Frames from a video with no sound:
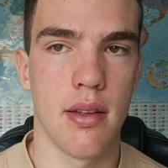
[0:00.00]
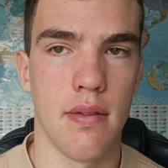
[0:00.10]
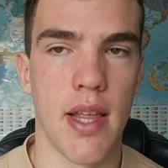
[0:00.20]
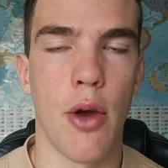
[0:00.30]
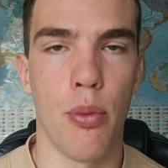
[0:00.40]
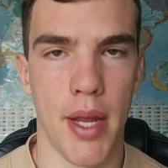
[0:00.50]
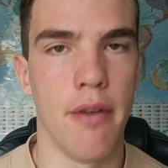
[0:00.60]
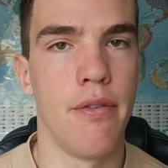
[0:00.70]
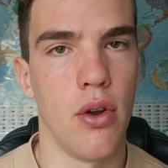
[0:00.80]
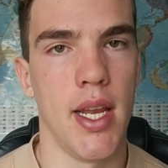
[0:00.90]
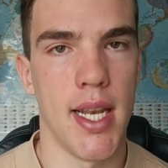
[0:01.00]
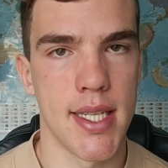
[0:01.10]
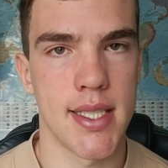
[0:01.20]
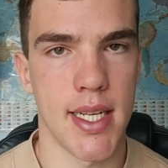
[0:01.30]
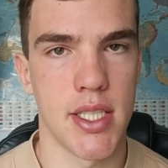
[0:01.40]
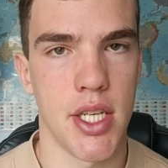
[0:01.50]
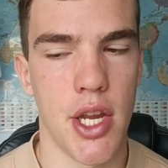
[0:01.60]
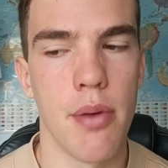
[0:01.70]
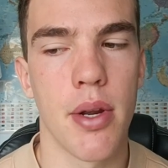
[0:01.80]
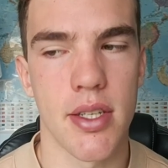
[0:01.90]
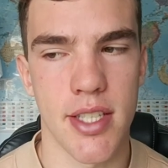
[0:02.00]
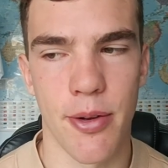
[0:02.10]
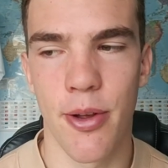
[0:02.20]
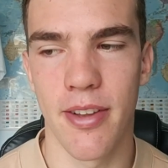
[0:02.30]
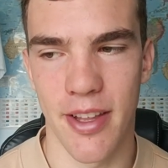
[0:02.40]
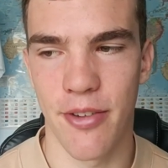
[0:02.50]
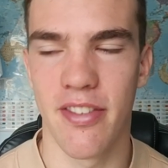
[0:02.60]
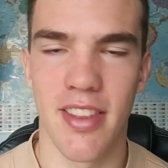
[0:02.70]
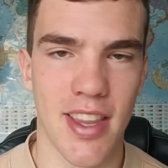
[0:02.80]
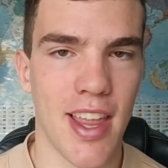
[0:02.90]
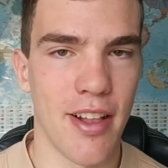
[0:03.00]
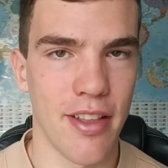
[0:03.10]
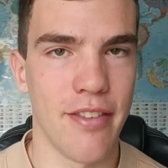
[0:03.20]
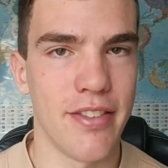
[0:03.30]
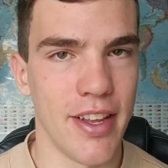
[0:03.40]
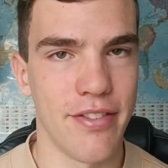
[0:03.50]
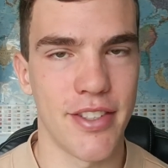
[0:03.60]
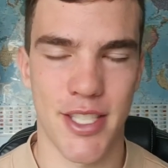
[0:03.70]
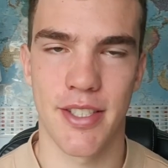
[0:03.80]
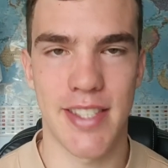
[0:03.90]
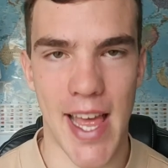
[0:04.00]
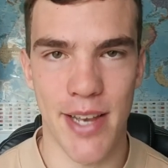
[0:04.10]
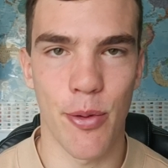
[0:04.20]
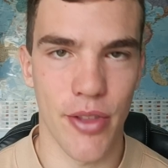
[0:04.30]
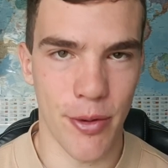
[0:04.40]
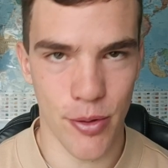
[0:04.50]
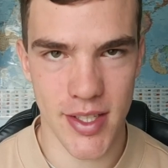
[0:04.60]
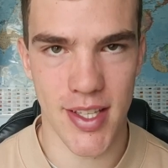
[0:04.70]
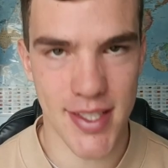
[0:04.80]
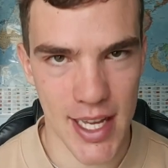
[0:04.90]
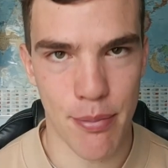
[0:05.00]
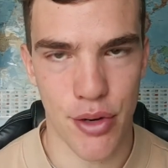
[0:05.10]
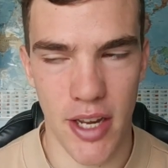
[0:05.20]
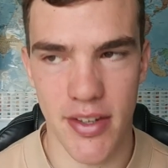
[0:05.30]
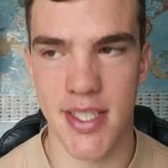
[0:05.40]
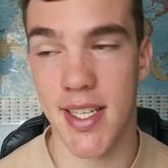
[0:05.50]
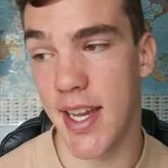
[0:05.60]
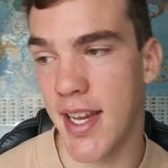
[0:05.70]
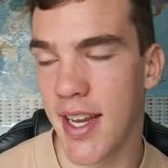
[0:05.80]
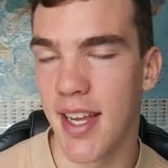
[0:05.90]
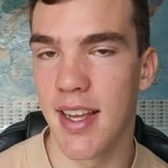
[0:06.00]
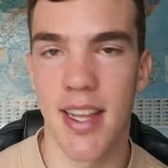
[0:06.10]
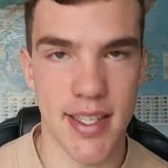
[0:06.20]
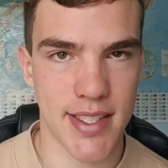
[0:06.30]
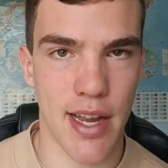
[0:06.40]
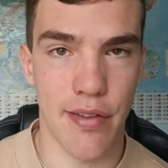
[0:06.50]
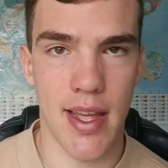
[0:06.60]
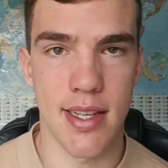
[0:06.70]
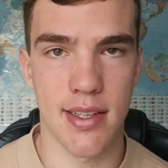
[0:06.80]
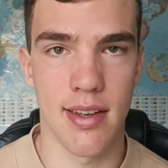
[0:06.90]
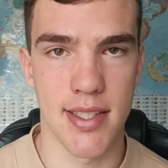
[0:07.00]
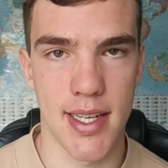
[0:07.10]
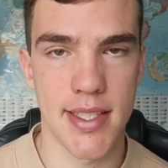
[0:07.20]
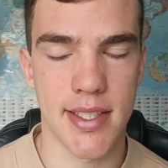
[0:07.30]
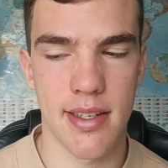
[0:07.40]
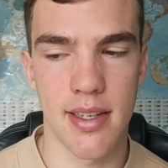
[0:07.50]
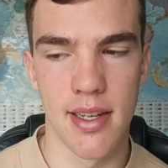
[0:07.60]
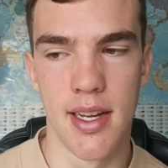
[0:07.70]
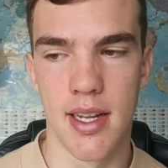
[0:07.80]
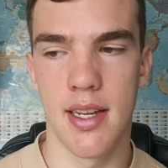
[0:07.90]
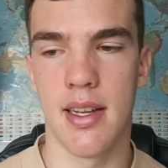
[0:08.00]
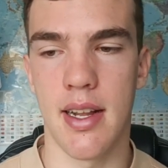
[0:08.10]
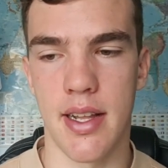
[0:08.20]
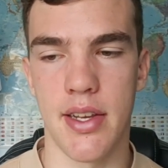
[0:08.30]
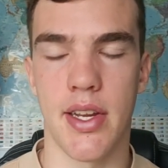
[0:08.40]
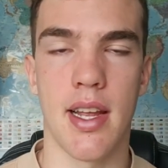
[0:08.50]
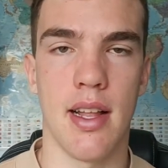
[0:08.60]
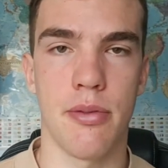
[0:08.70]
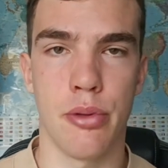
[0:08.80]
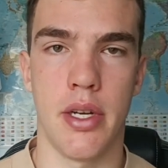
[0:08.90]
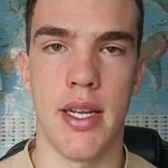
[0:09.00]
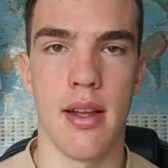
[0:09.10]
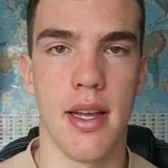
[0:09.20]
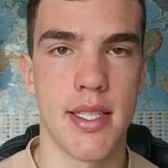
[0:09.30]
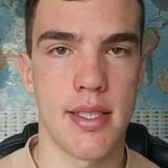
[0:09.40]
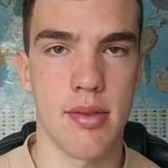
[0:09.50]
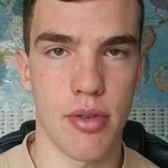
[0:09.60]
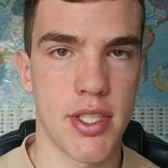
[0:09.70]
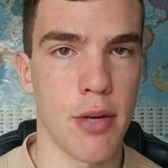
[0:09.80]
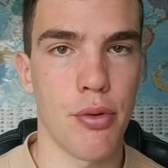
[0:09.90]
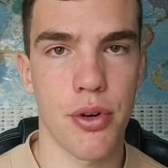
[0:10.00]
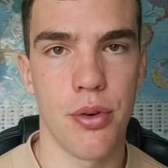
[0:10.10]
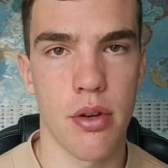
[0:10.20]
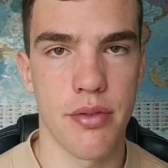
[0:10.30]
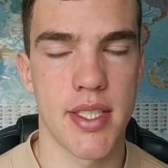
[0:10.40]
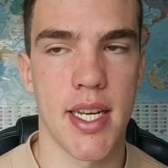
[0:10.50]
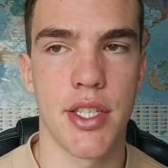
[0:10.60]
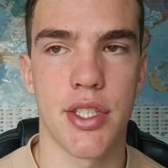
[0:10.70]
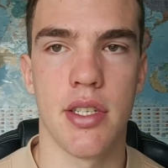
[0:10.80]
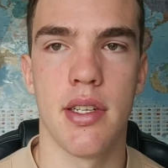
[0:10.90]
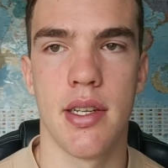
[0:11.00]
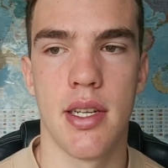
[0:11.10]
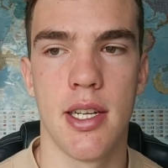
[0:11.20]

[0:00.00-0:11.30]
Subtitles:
they'll be fully listening to you, because they've said what they wanted to said previously. It's now their turn to listen, and you get that really nice reciprocal conversation.